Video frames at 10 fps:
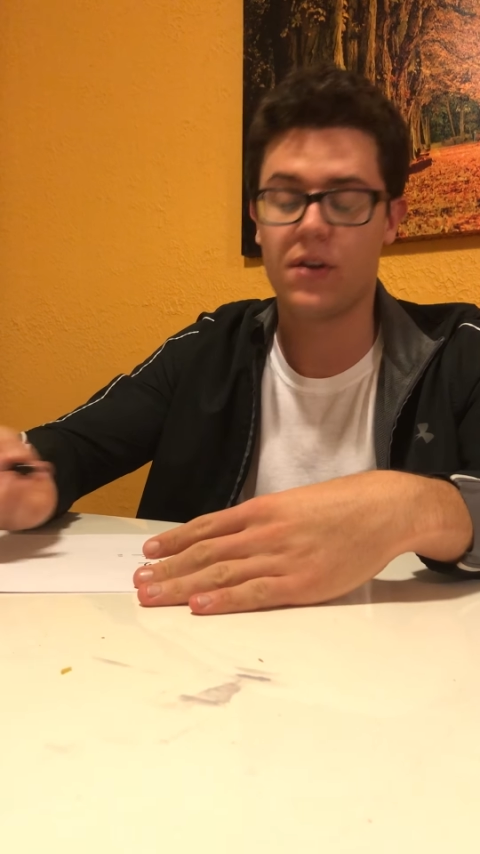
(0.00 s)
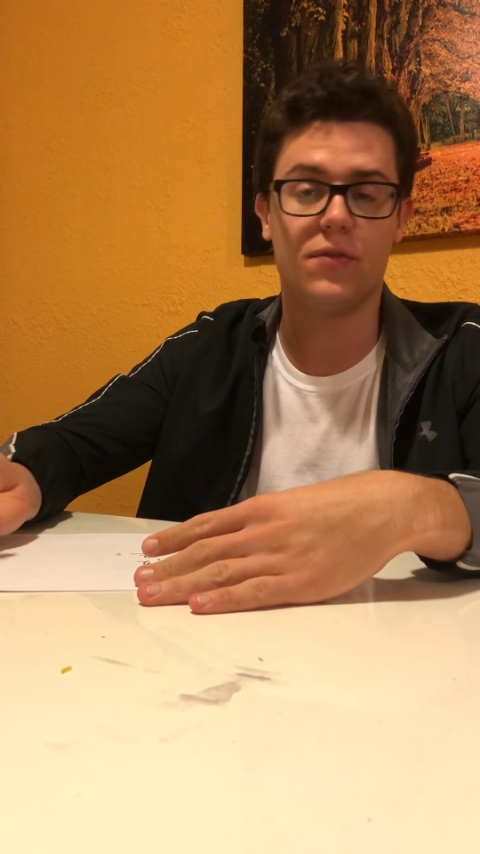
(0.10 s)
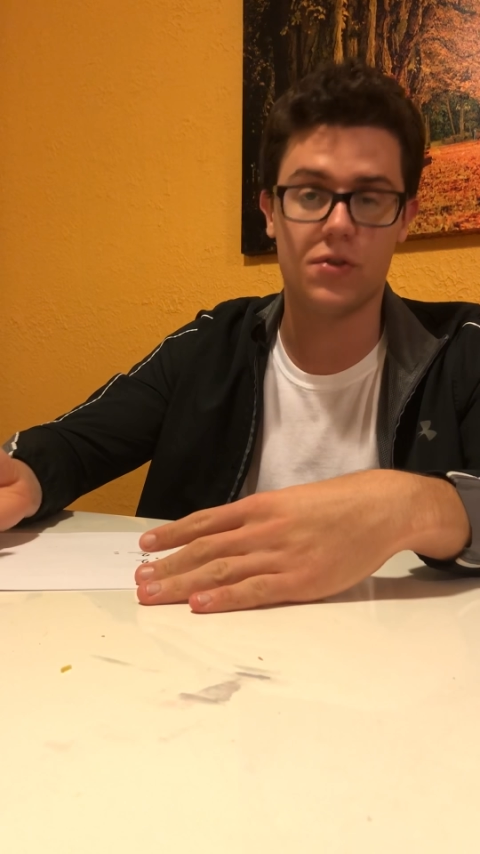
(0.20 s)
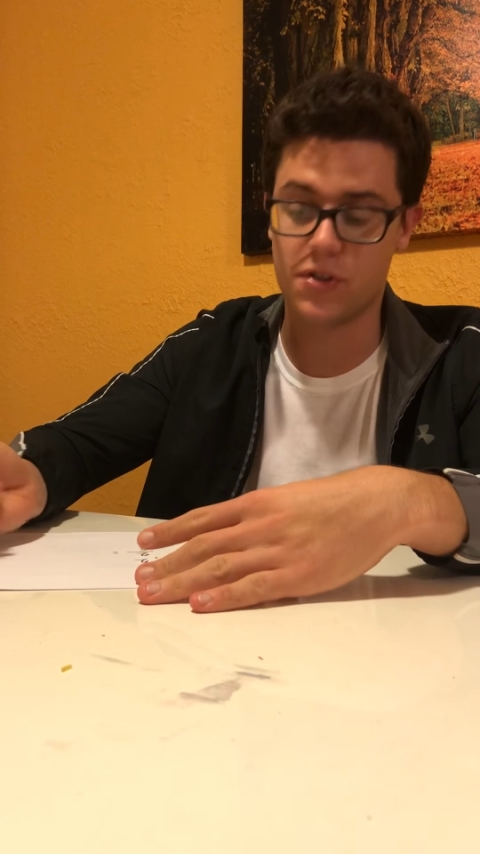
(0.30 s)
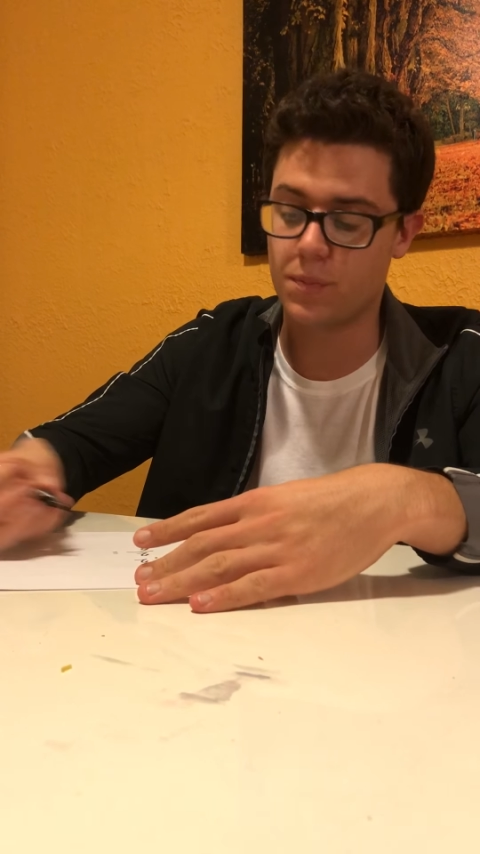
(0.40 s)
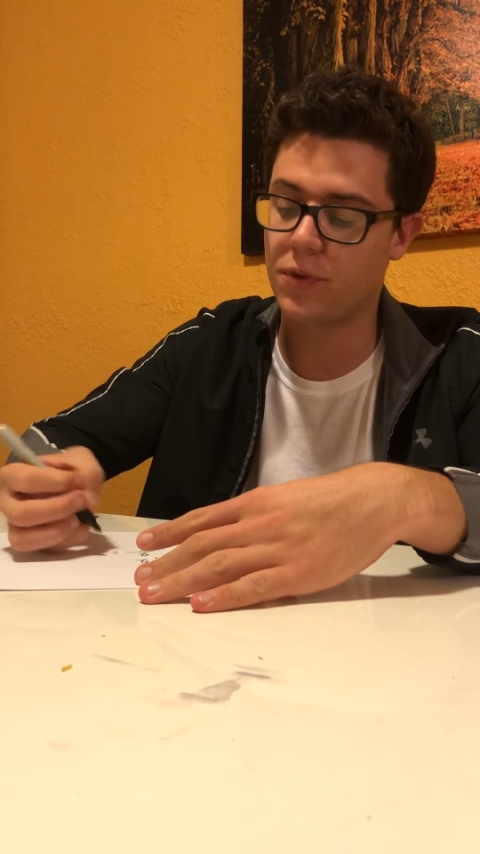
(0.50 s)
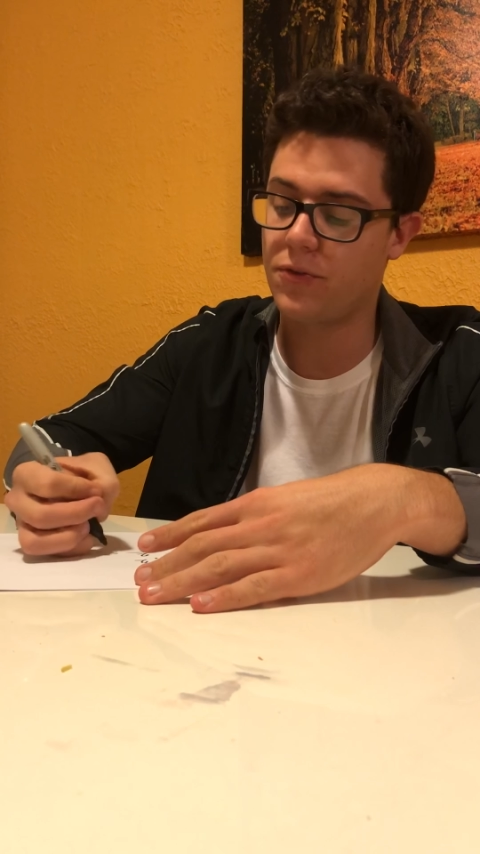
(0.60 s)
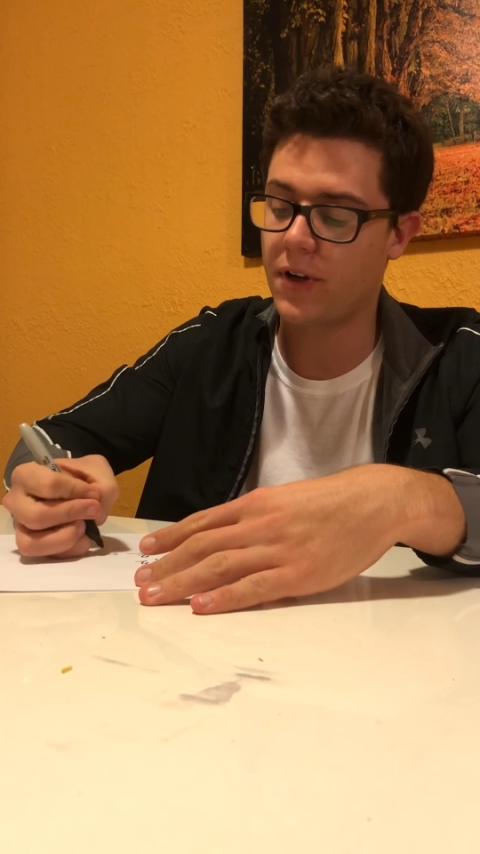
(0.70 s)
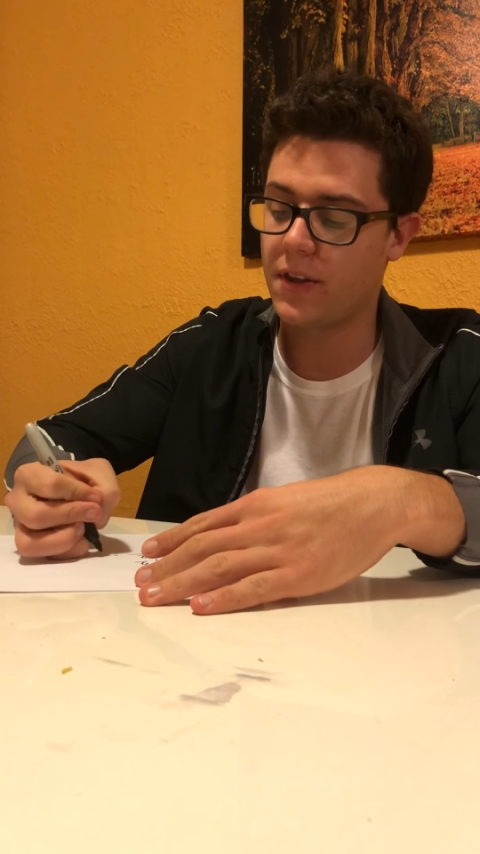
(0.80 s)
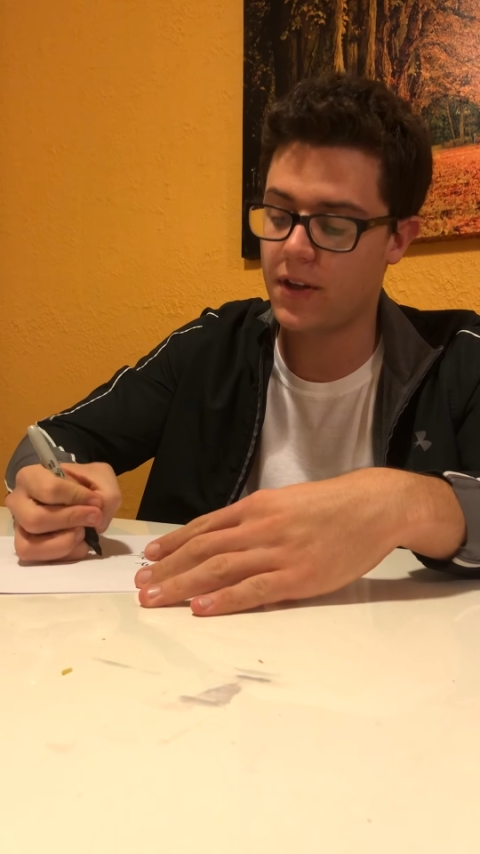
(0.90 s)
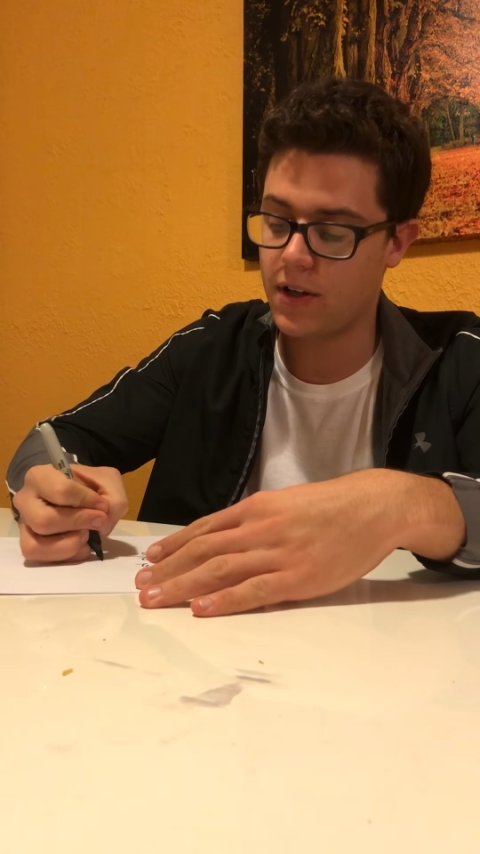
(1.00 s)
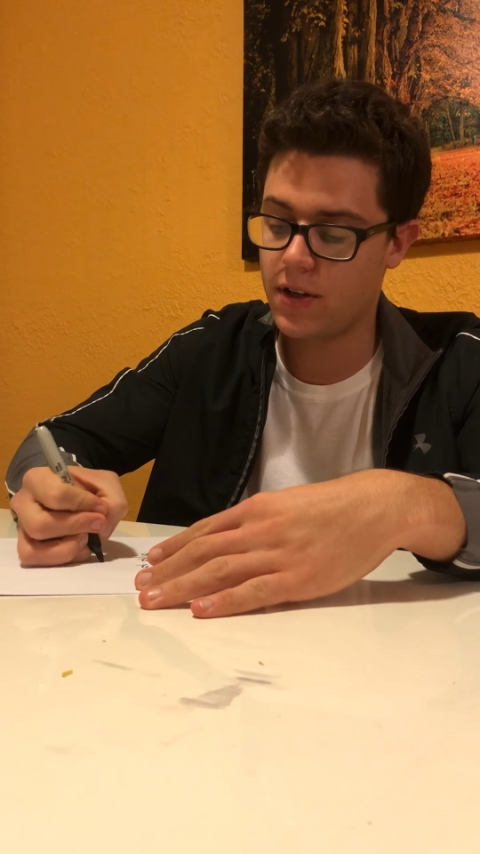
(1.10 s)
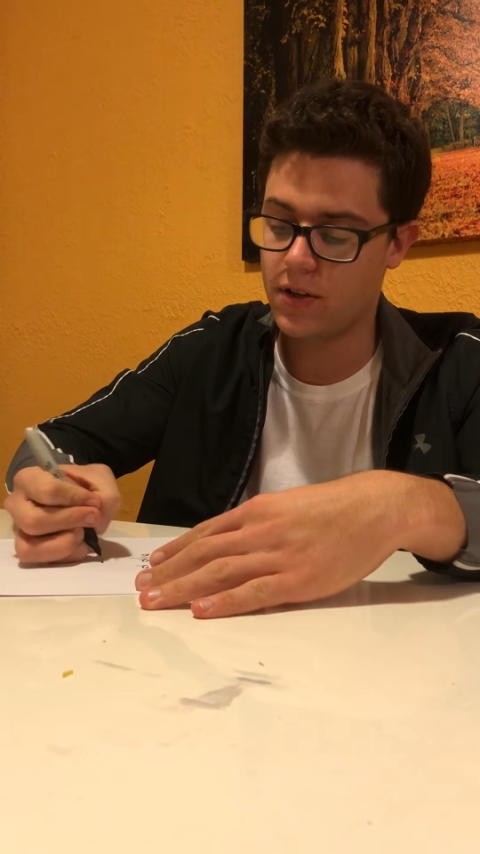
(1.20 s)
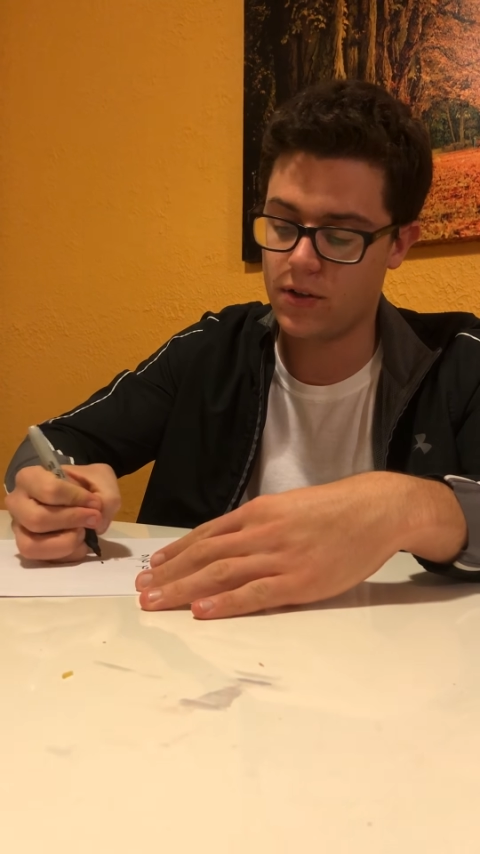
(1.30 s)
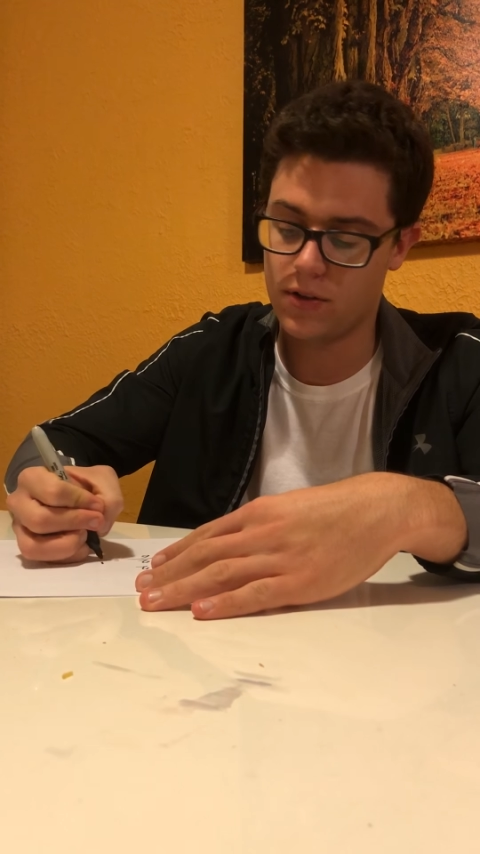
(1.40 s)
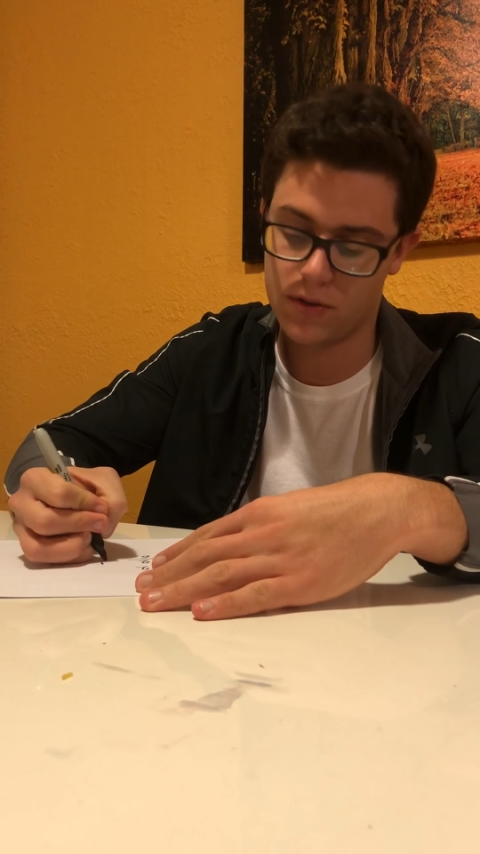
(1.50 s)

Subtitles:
You simplify that,